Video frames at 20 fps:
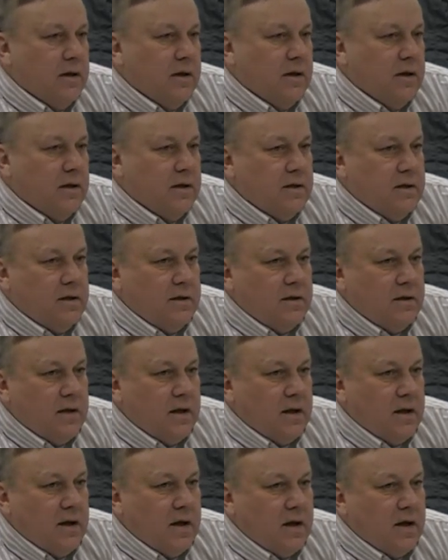and
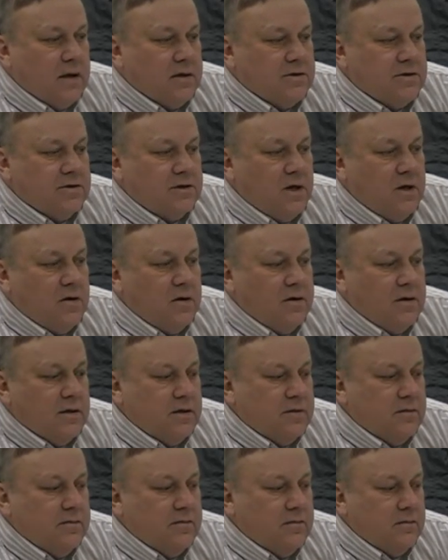I saw
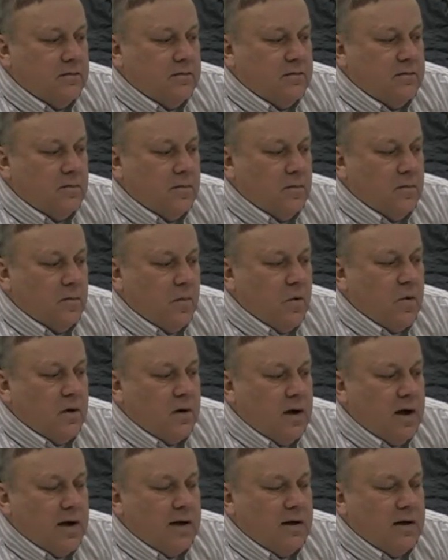that
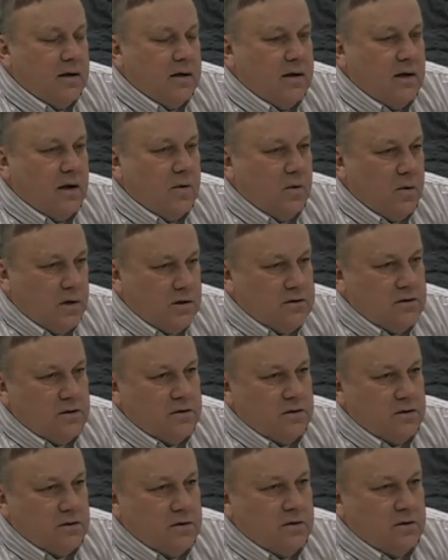more likely that I
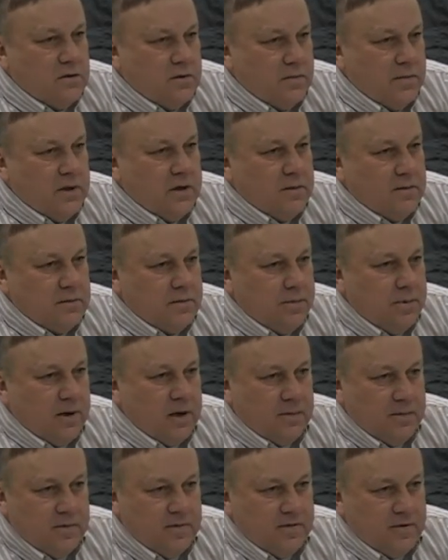wasn't going to be able to
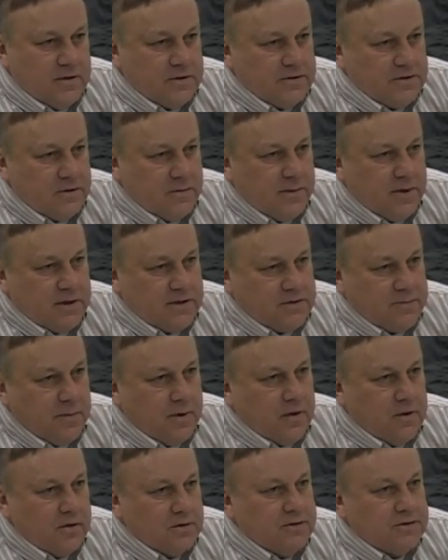play professional
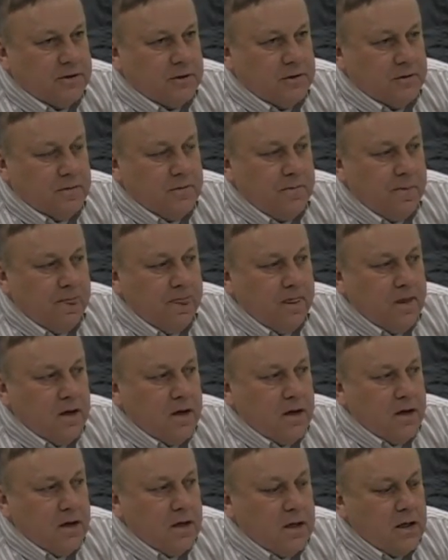baseball. So
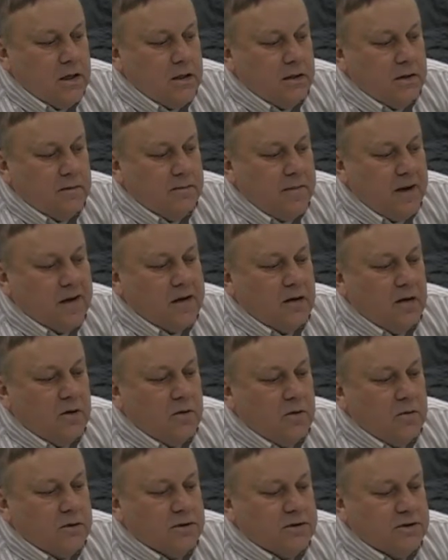my
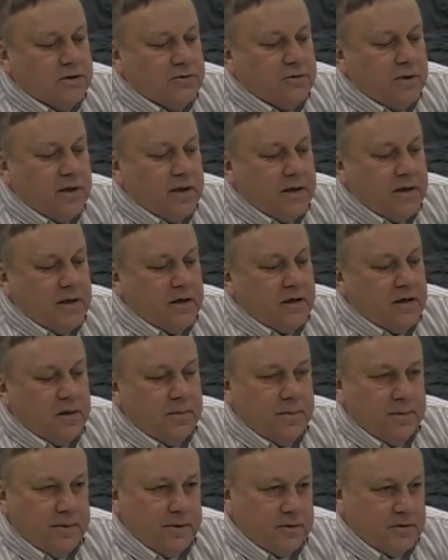goal was to try to get a
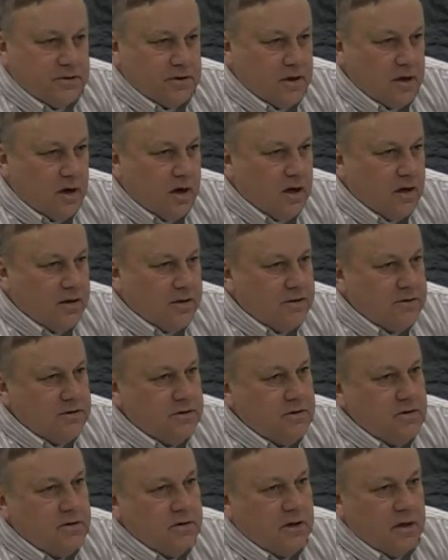couple of years of
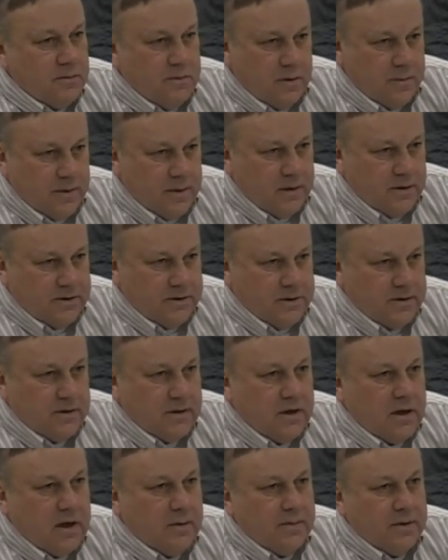college, get my
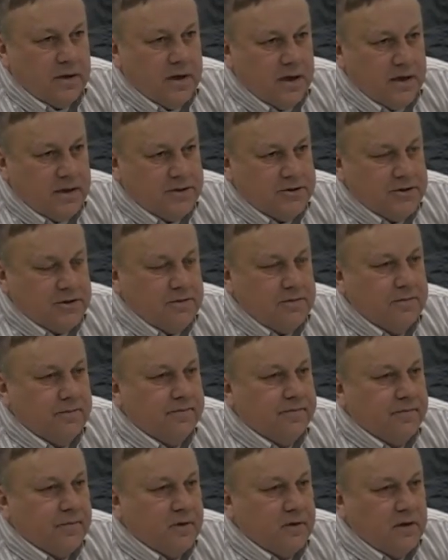military obligation,
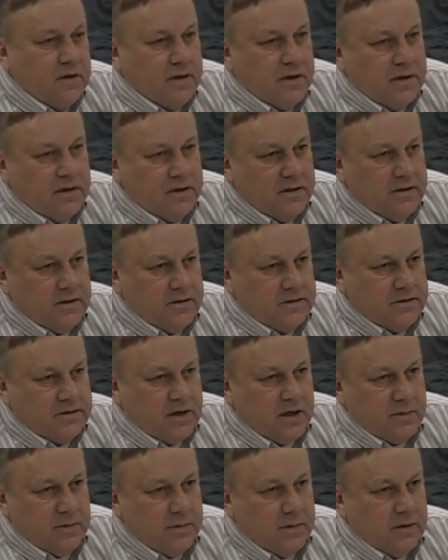then get into the
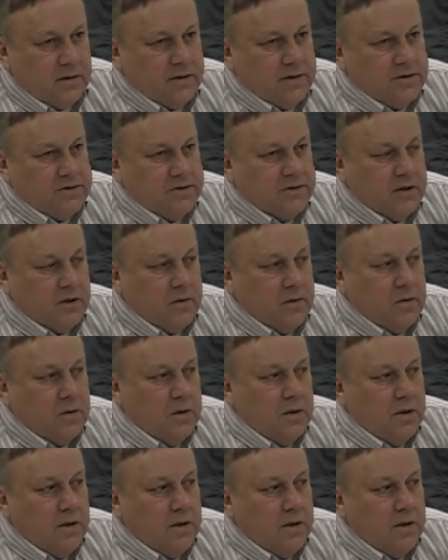state police. So